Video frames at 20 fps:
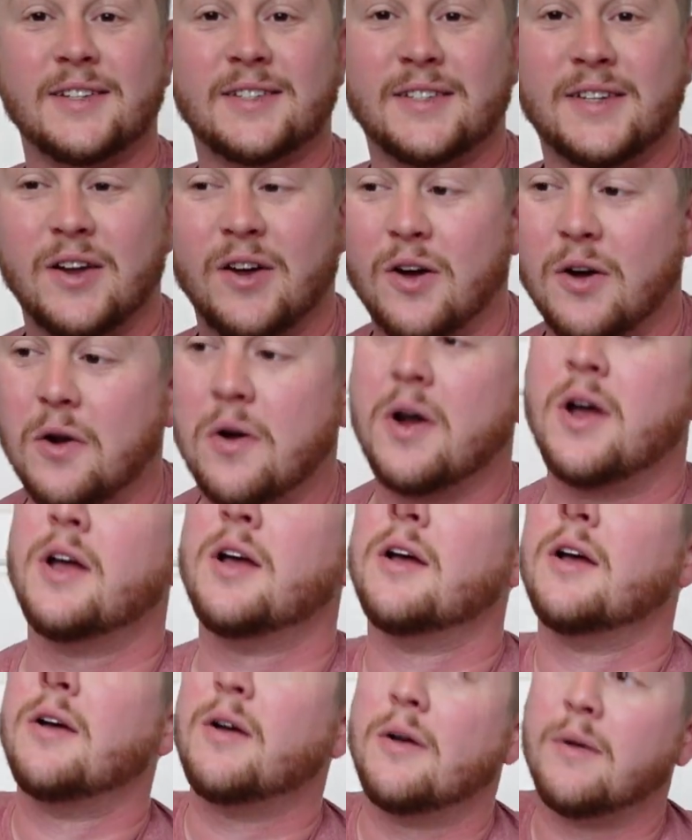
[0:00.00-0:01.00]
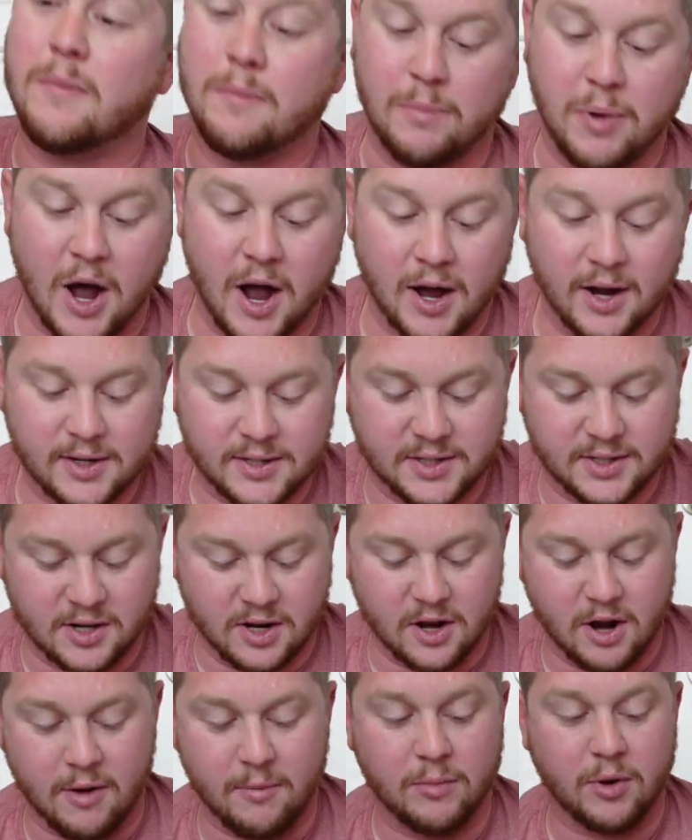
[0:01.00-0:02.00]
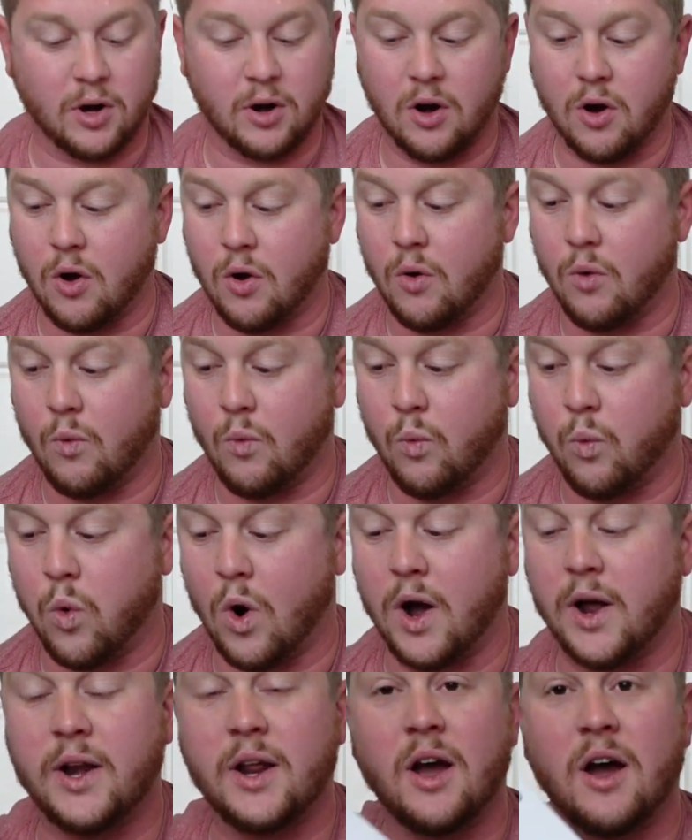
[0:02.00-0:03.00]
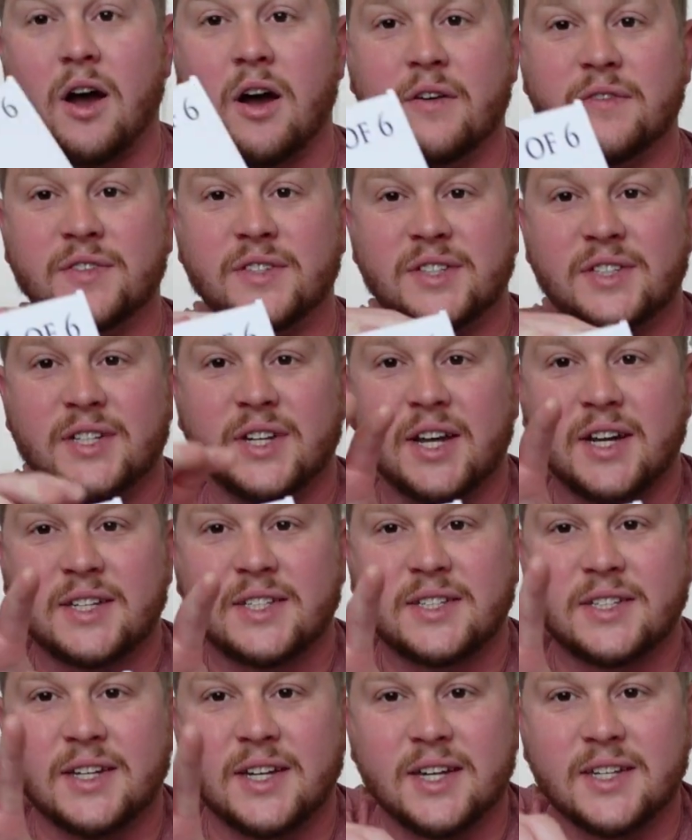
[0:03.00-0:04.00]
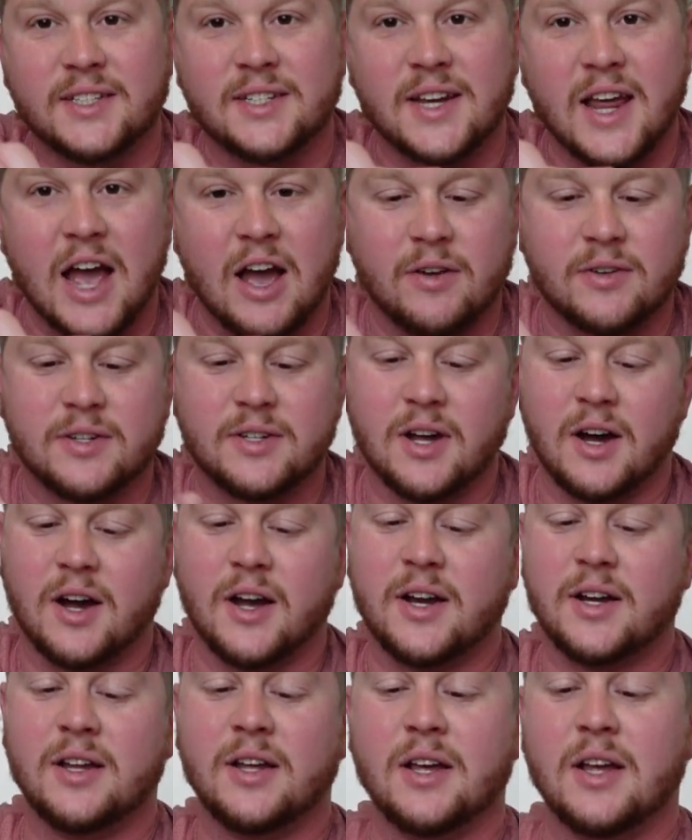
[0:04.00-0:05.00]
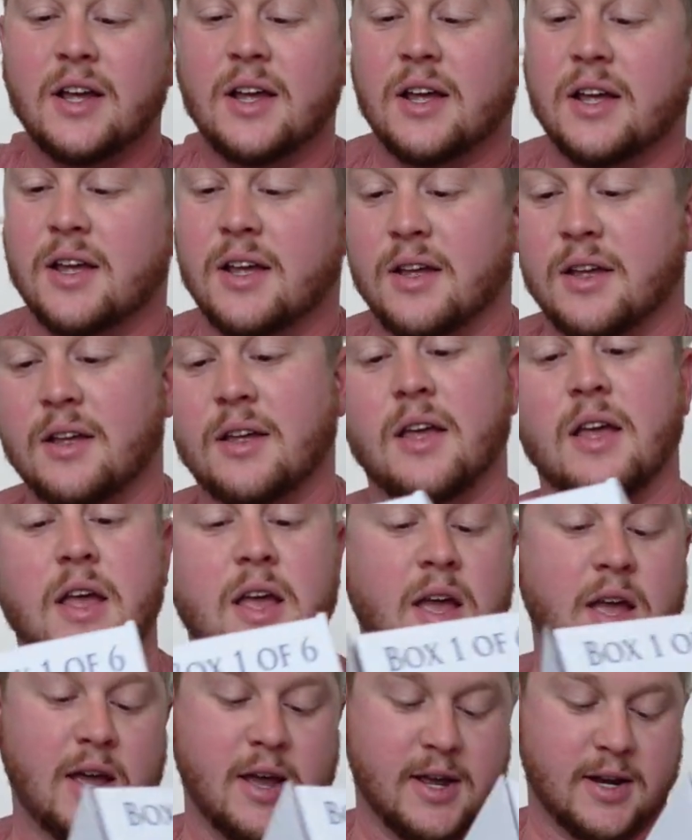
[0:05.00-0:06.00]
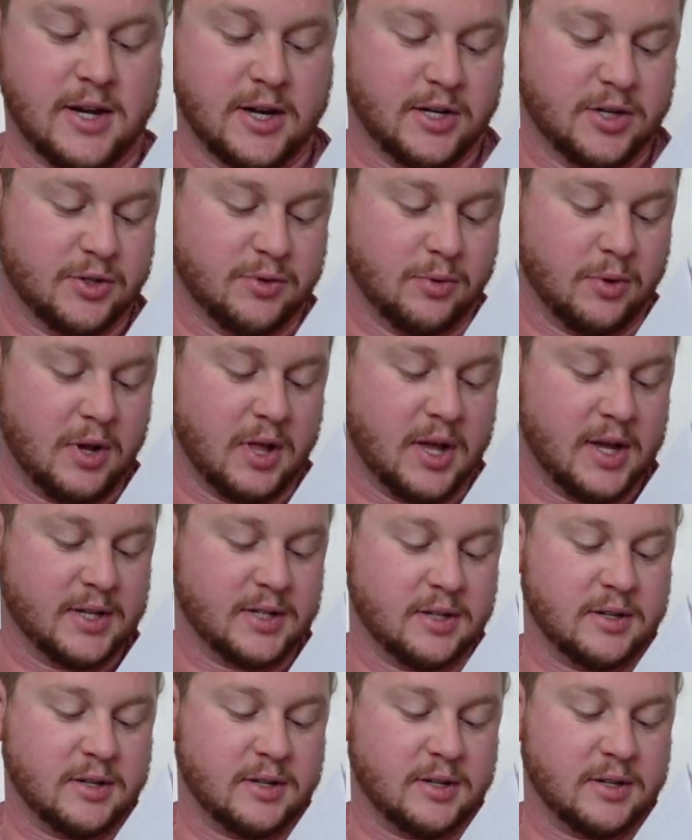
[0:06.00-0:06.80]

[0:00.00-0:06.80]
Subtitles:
so box number 1 of 6 is now done. And I just realized